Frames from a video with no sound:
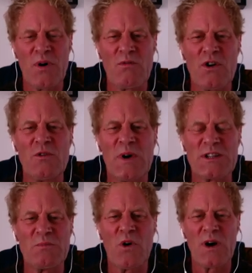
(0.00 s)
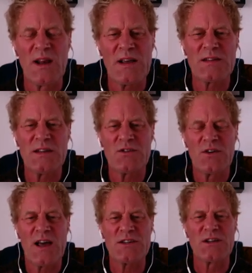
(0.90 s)
Peru much more, less
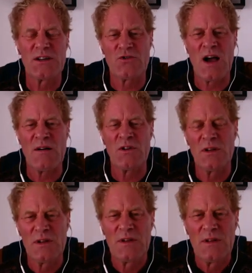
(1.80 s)
international travel